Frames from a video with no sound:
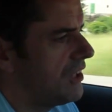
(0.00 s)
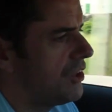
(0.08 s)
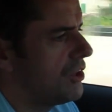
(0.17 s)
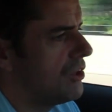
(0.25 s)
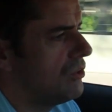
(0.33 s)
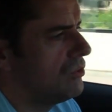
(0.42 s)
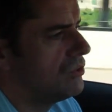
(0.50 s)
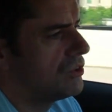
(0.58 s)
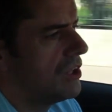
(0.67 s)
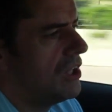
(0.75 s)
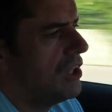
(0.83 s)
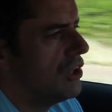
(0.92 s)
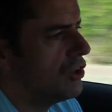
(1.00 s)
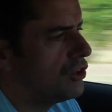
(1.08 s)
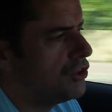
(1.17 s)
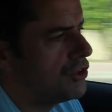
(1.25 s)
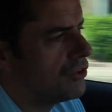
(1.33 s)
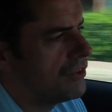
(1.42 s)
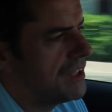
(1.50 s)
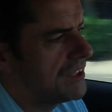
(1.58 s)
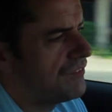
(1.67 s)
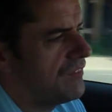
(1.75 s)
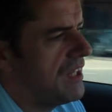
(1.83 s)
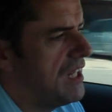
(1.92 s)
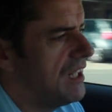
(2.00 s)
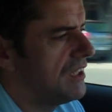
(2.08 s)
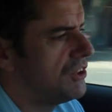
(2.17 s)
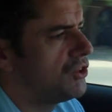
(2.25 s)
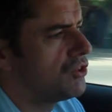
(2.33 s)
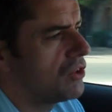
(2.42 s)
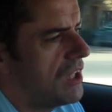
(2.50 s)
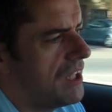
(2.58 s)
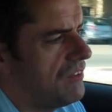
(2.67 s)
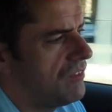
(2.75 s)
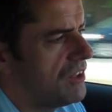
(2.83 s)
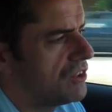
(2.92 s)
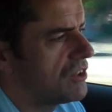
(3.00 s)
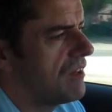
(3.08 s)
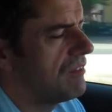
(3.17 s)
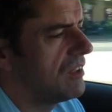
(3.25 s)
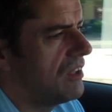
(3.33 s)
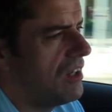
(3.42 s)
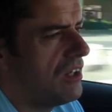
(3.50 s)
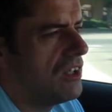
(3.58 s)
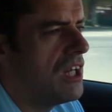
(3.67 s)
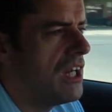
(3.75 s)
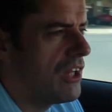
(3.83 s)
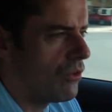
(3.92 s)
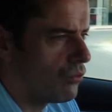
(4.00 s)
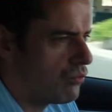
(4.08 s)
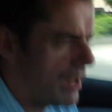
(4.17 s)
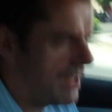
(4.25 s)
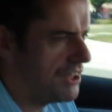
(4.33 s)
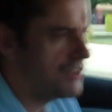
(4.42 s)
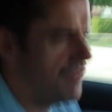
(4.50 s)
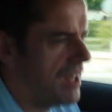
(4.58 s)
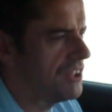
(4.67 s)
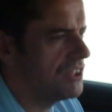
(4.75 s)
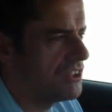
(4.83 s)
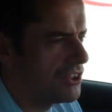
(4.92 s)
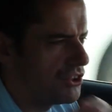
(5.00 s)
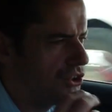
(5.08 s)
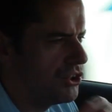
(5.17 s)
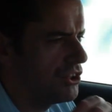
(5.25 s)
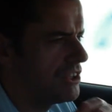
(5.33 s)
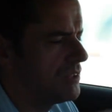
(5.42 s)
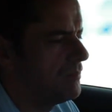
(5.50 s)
cues, luxurious feel and drive when you're driving along, the range of engines are just